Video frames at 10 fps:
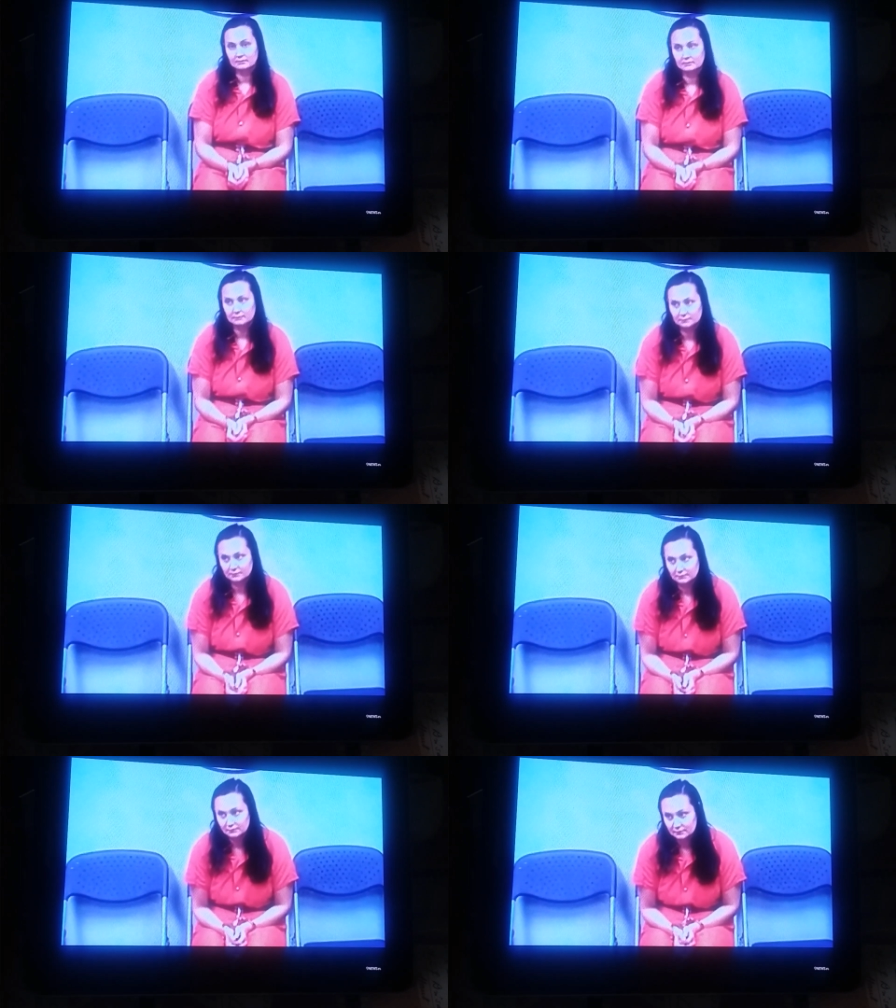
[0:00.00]
You
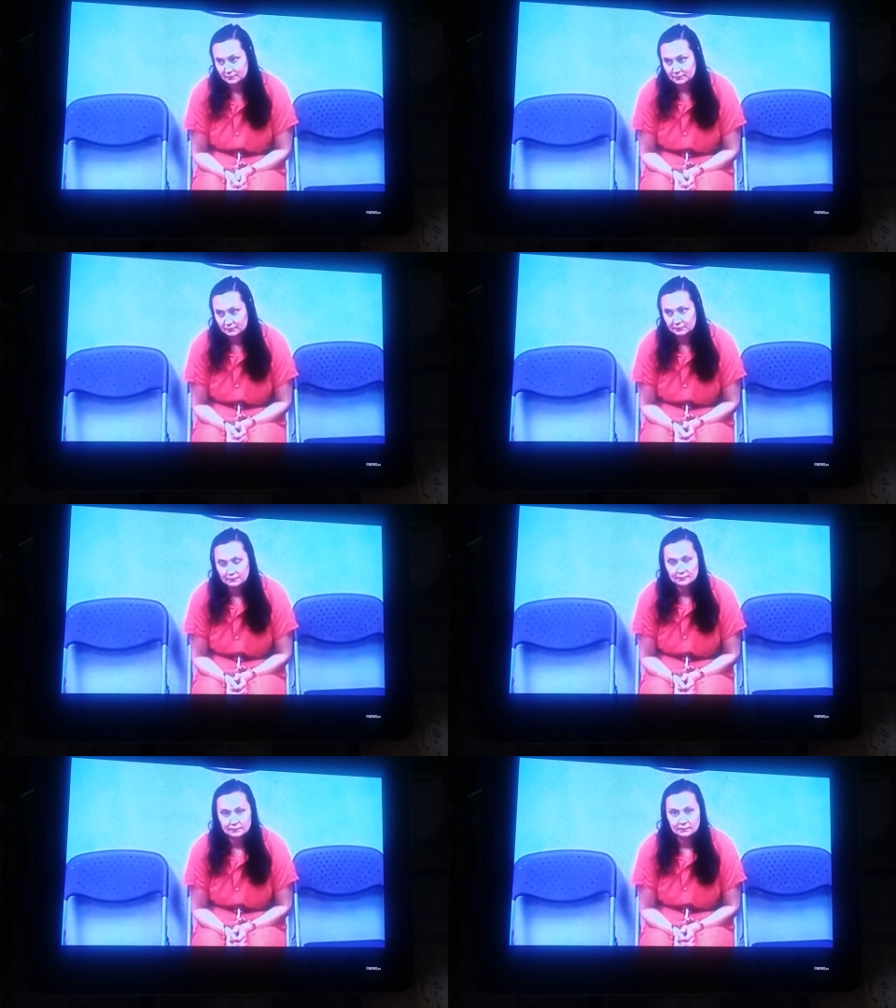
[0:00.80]
want to
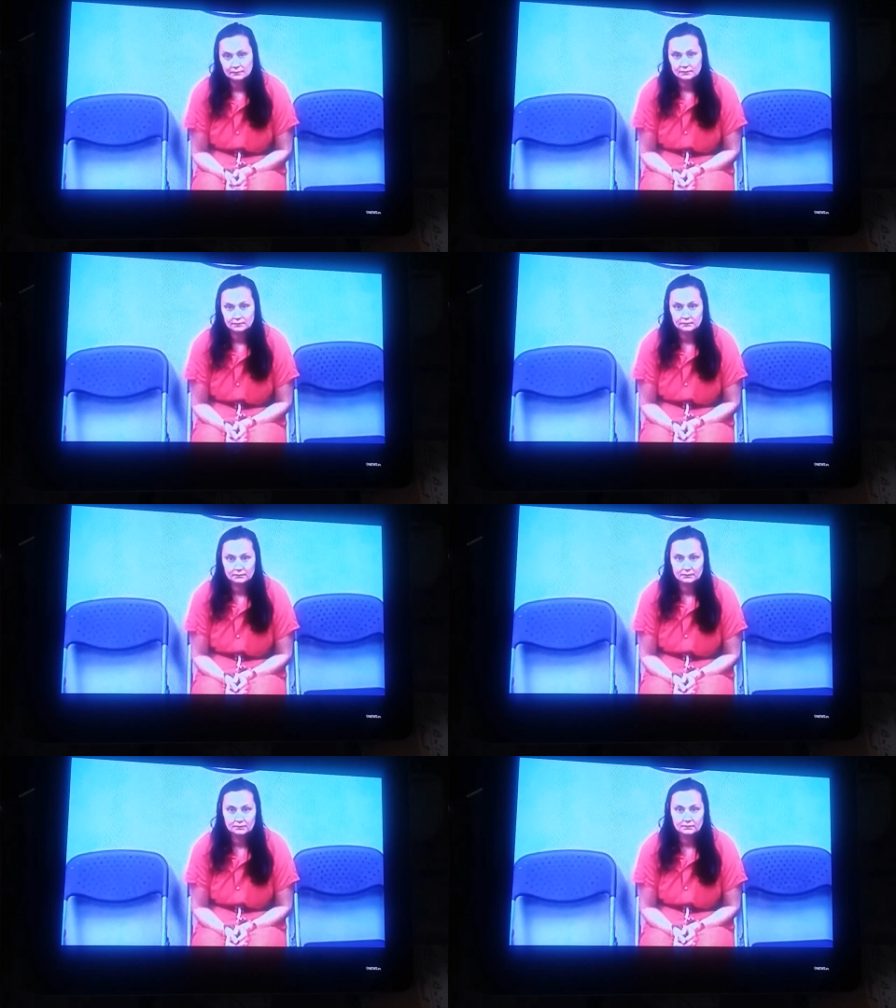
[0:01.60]
waive extradition,
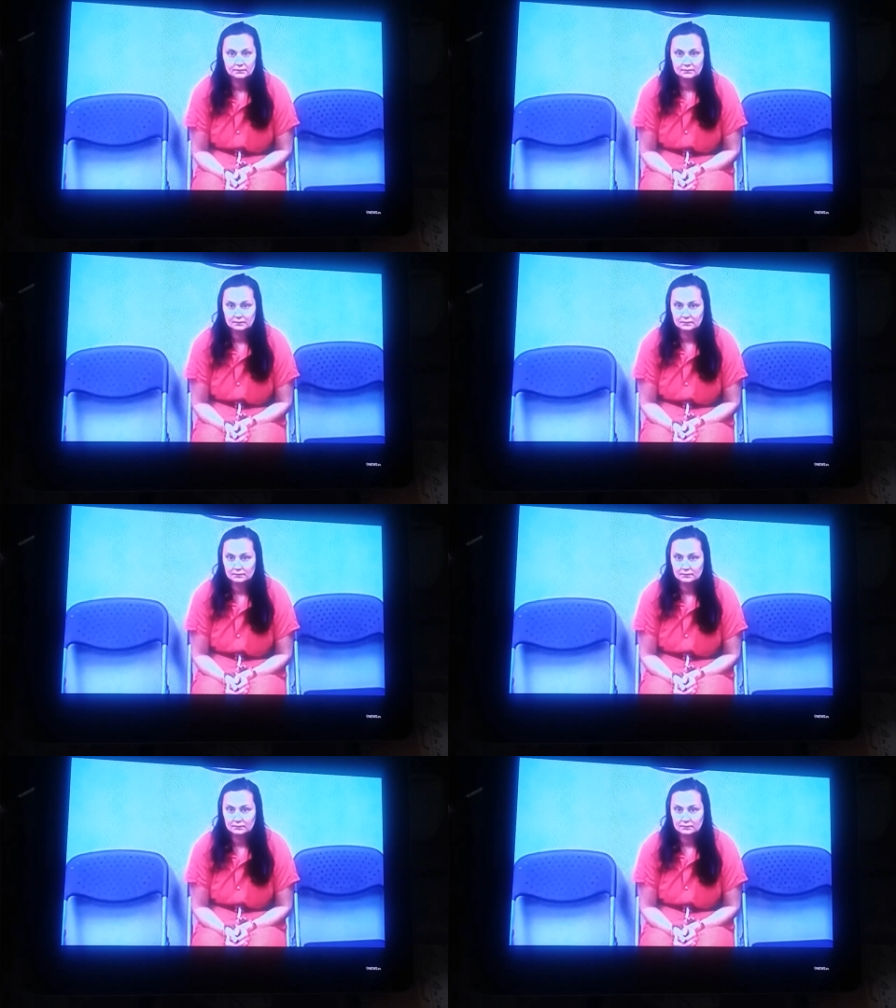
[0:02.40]
or you want to fight?